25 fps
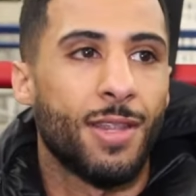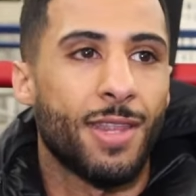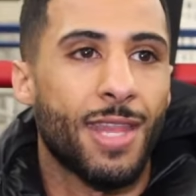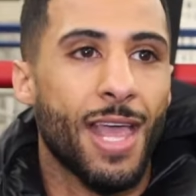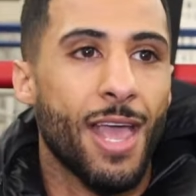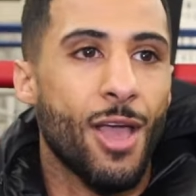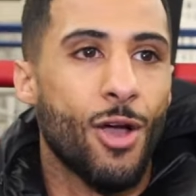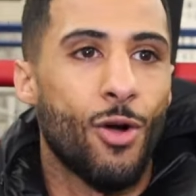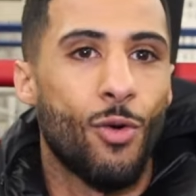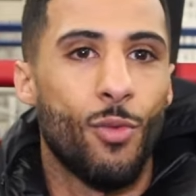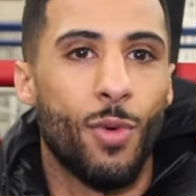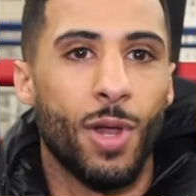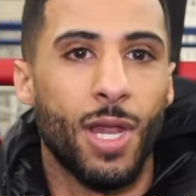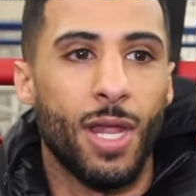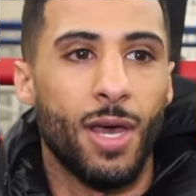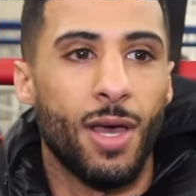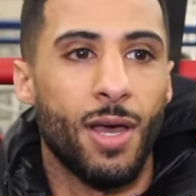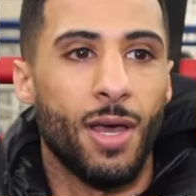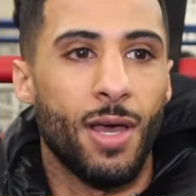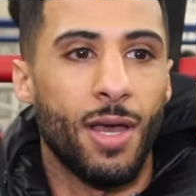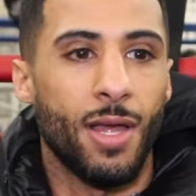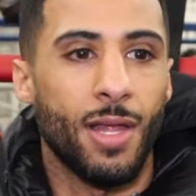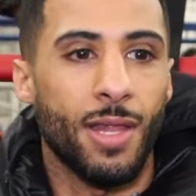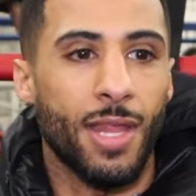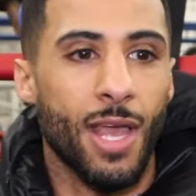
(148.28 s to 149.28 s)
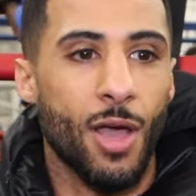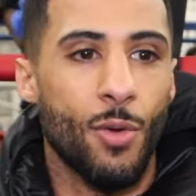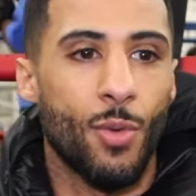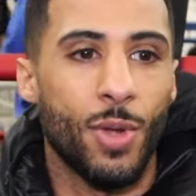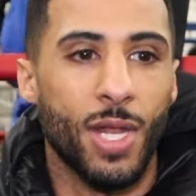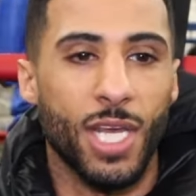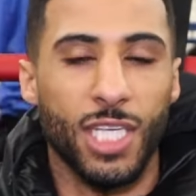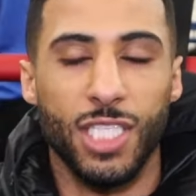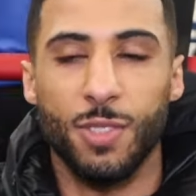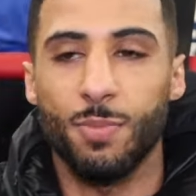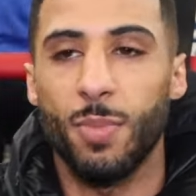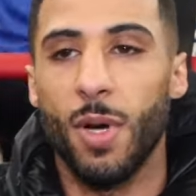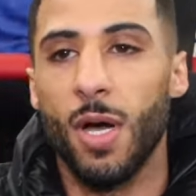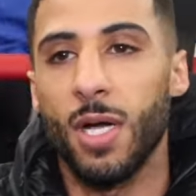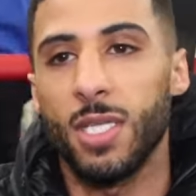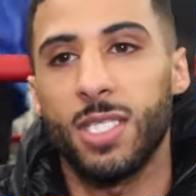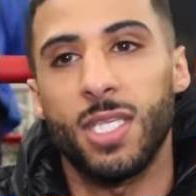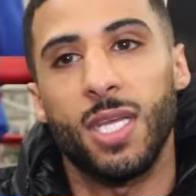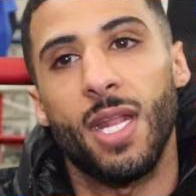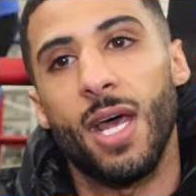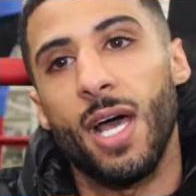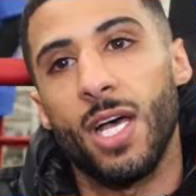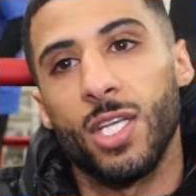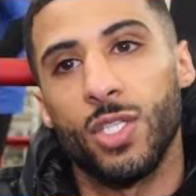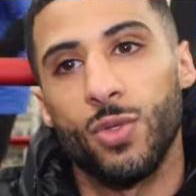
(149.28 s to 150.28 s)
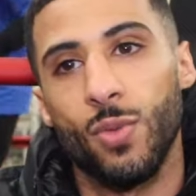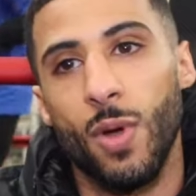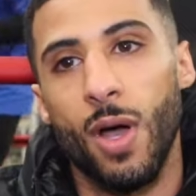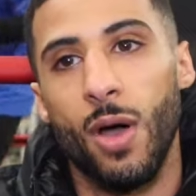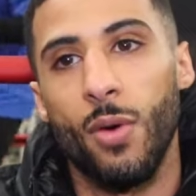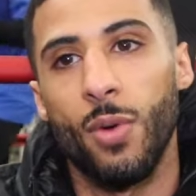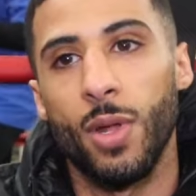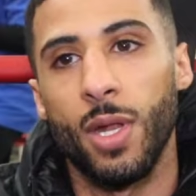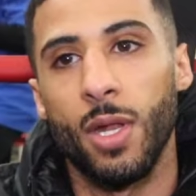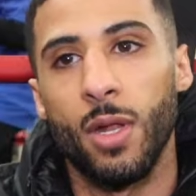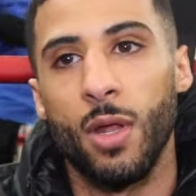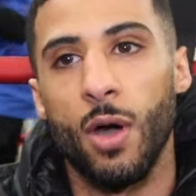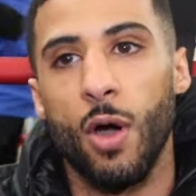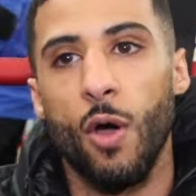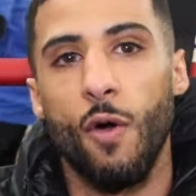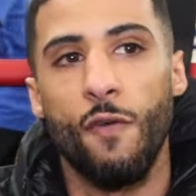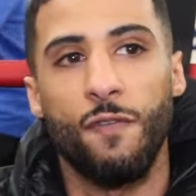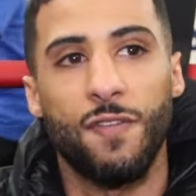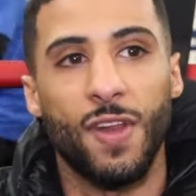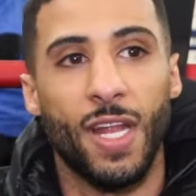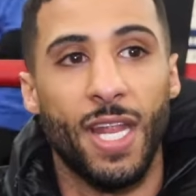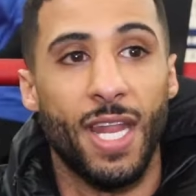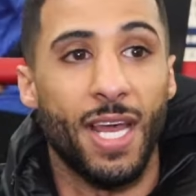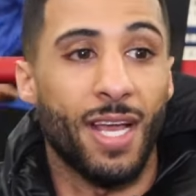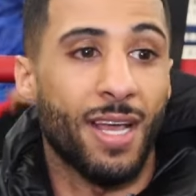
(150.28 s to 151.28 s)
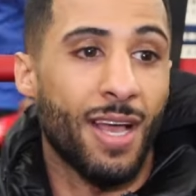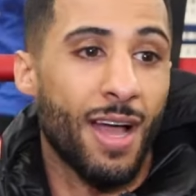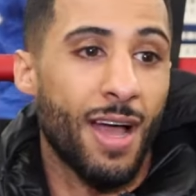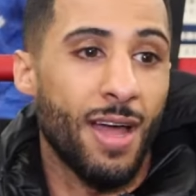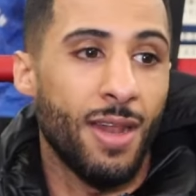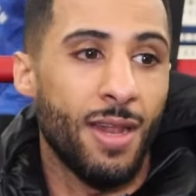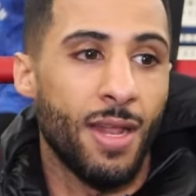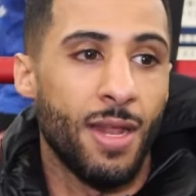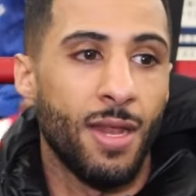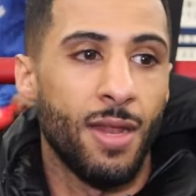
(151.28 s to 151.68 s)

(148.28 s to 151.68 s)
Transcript: they all wanna they wanna aspire to that as well, and hopefully they can.